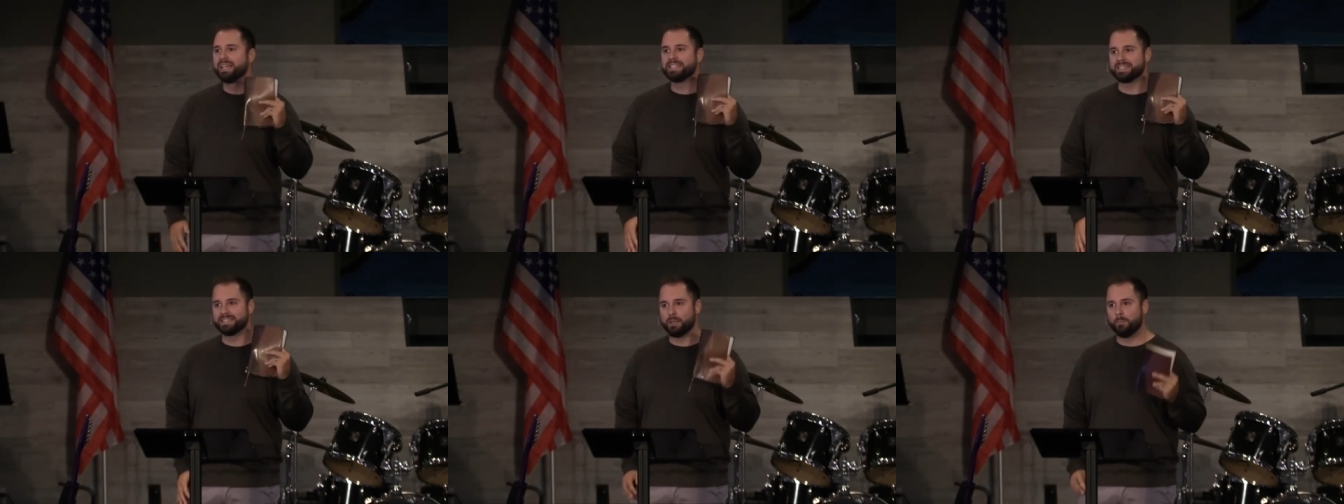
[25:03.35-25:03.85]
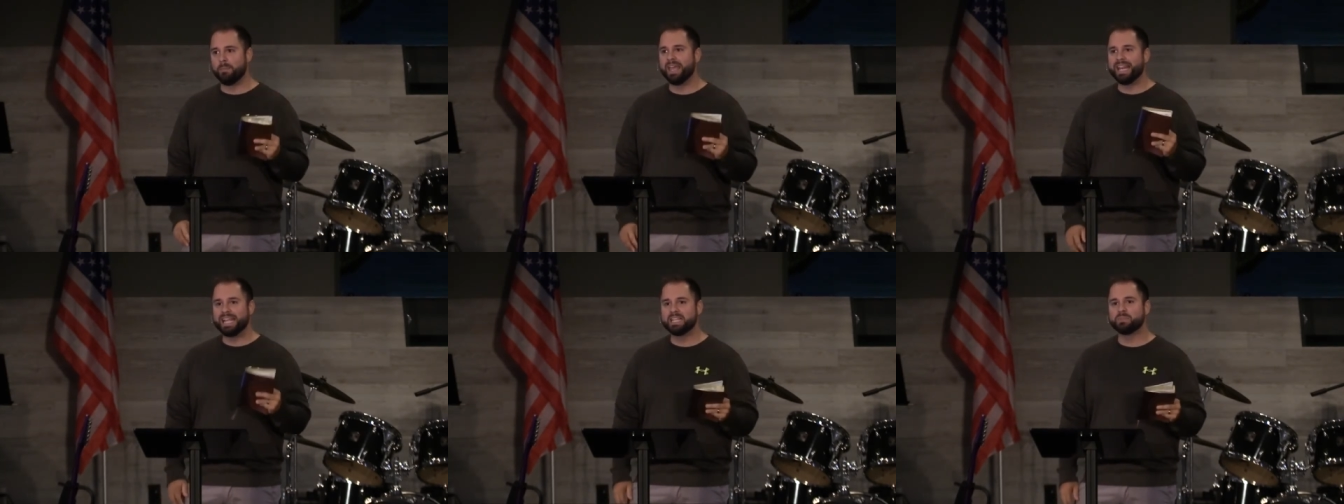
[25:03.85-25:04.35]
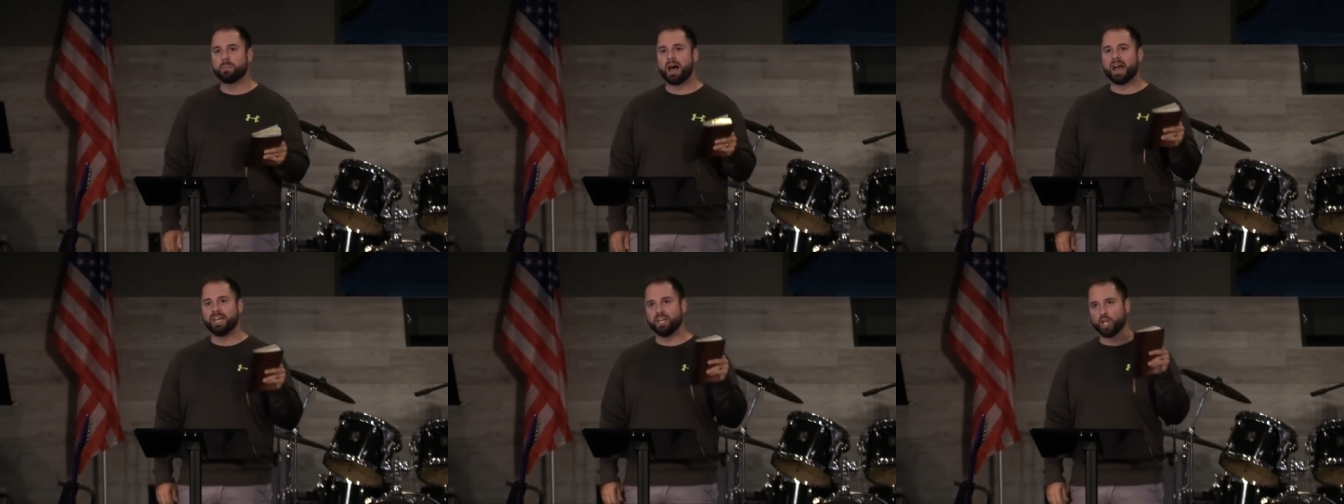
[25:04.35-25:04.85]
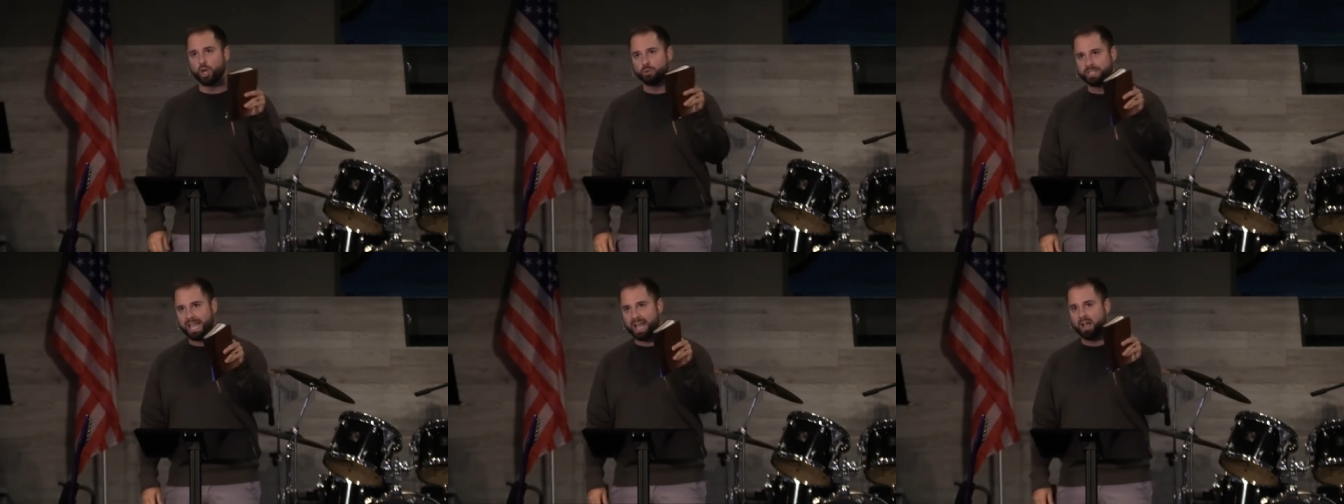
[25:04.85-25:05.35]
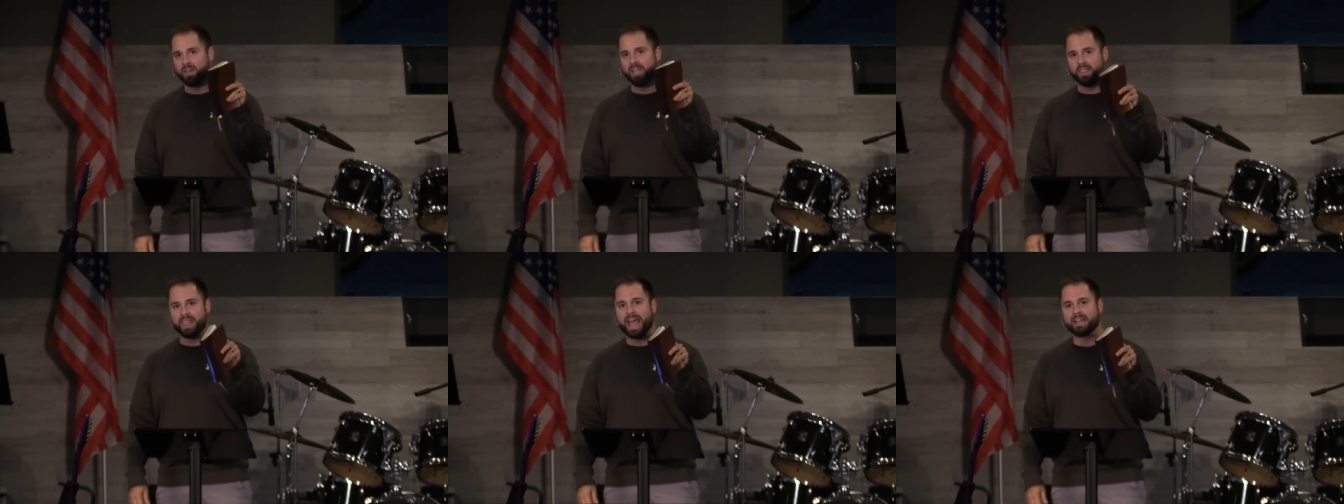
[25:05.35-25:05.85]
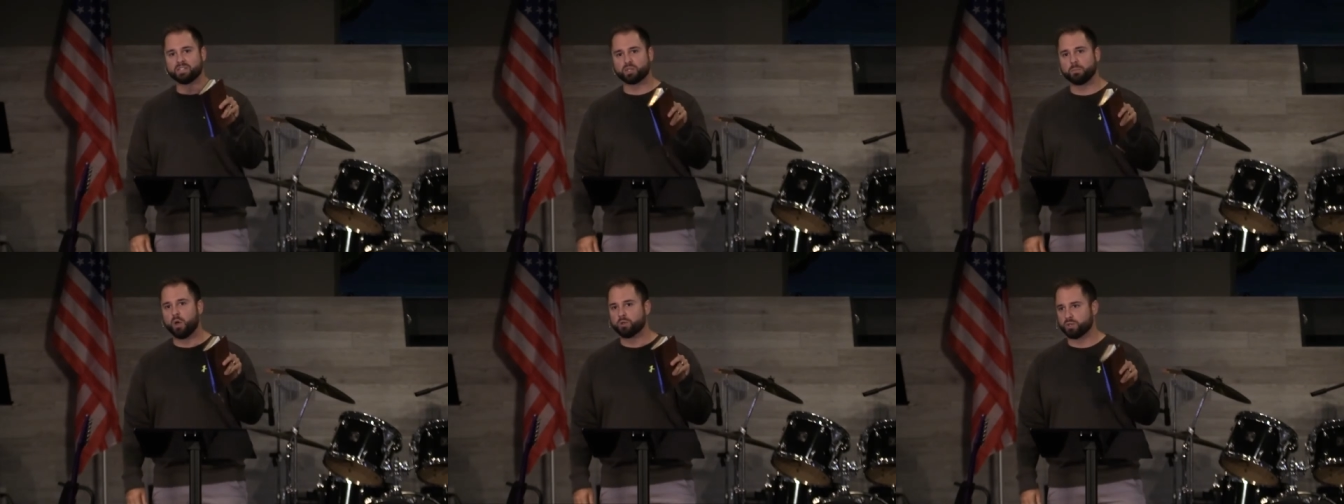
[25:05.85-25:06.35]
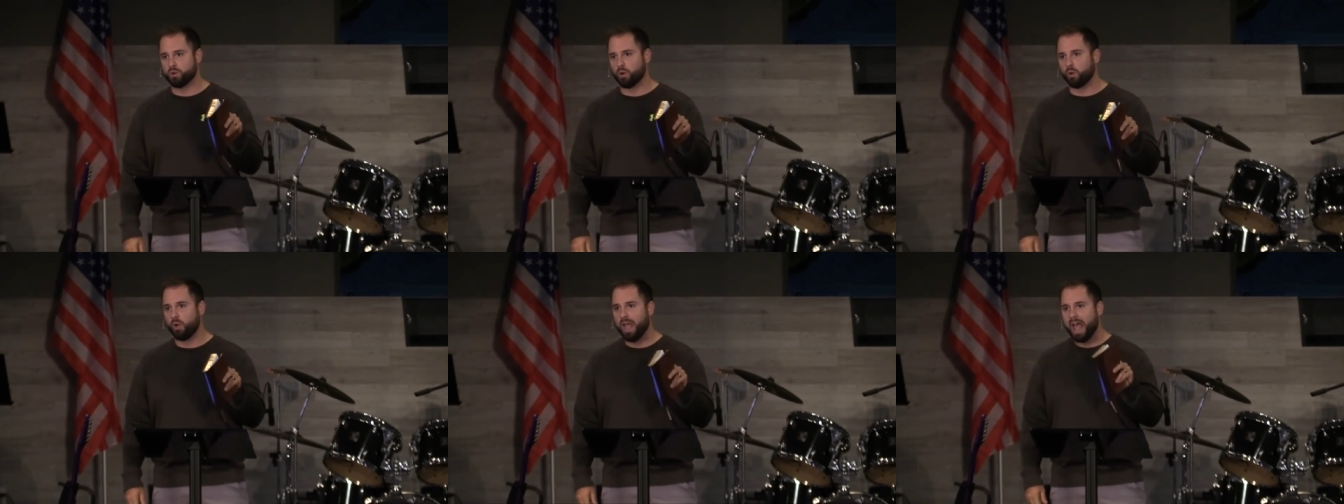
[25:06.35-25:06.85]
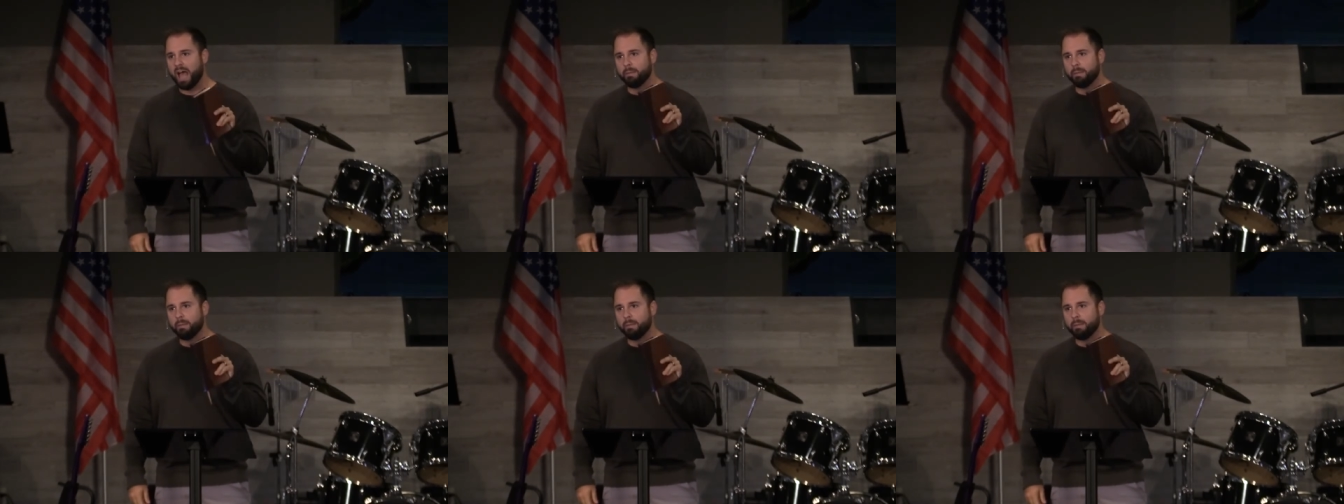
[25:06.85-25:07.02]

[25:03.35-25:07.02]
to submit his body to go down in that small circle.